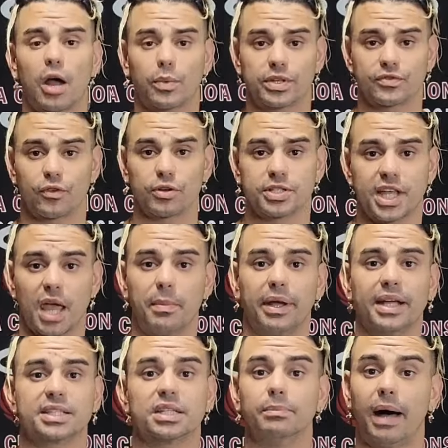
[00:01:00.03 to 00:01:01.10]
Lowry's first game
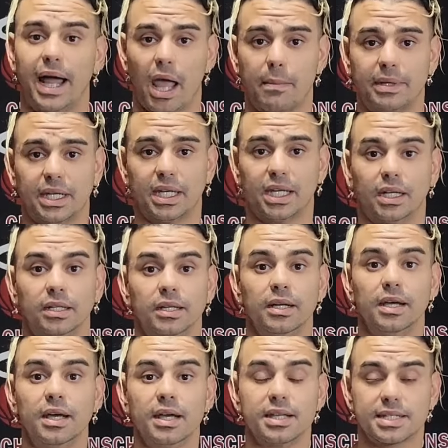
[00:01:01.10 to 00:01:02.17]
against the Miami Heat
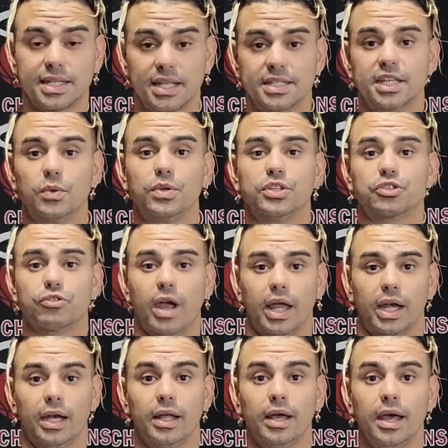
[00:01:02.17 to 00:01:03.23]
since he was
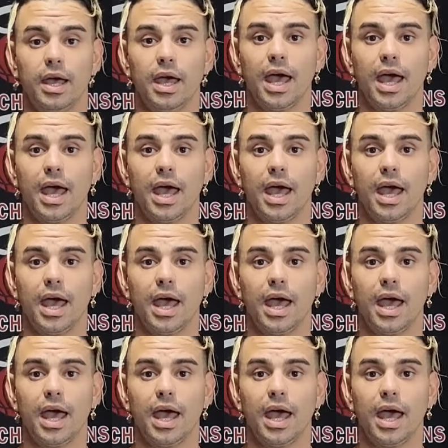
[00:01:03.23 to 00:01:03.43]
traded.